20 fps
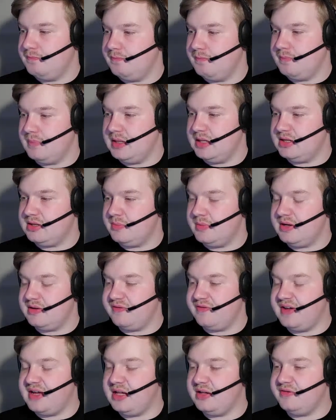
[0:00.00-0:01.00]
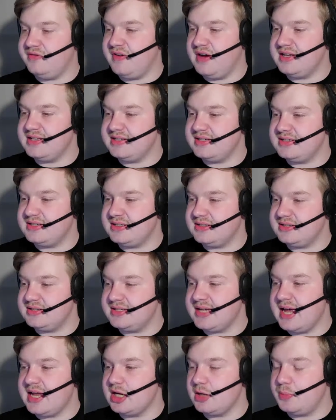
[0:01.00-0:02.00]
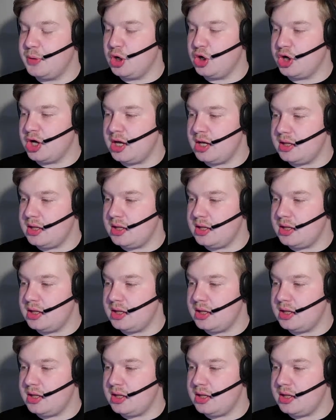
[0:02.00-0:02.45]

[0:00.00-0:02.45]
Into midfield, finds Sanderberger.